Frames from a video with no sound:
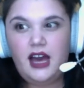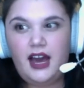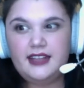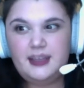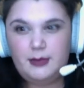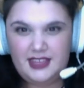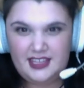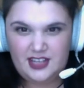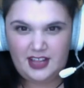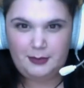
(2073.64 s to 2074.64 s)

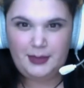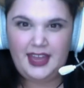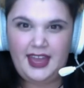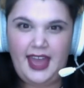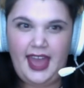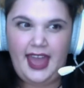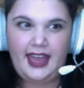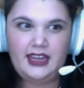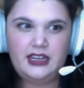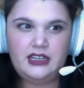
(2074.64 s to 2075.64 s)
Timothy Chalamet
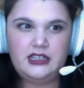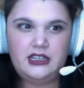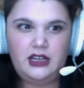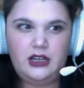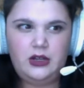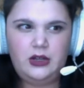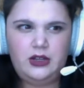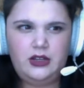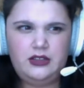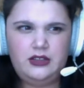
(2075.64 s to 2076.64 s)
and
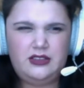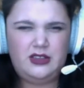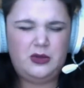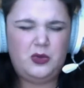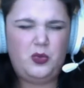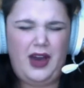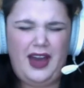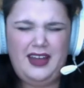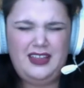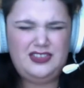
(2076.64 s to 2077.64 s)

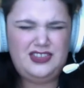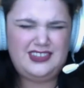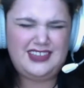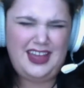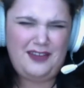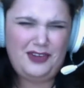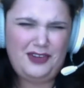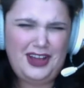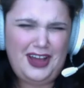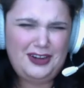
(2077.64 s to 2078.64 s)
the Jessica, I
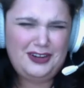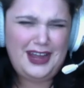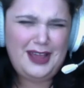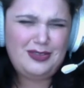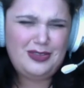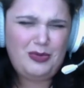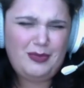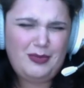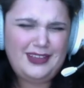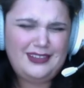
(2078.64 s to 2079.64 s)
forgot her name, the one
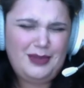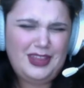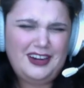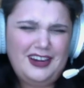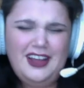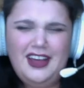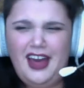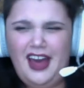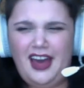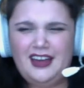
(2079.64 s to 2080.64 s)
who plays Mother,
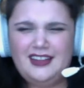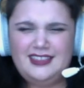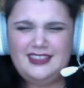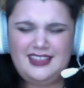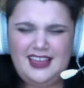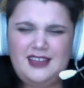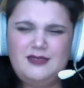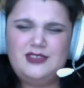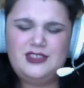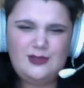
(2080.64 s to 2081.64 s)
the
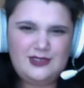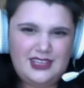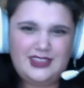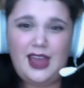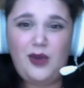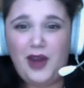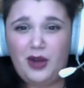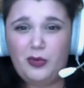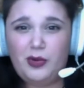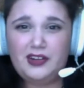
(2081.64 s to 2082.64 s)
suits that they
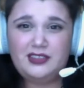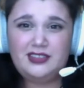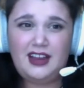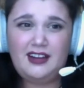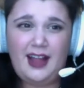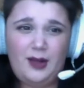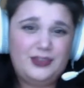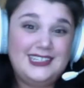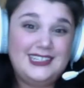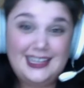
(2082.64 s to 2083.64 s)
wear where they're out
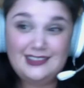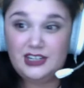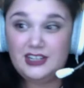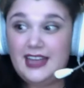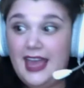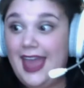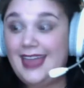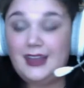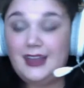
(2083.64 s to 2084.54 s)
in the desert, and they're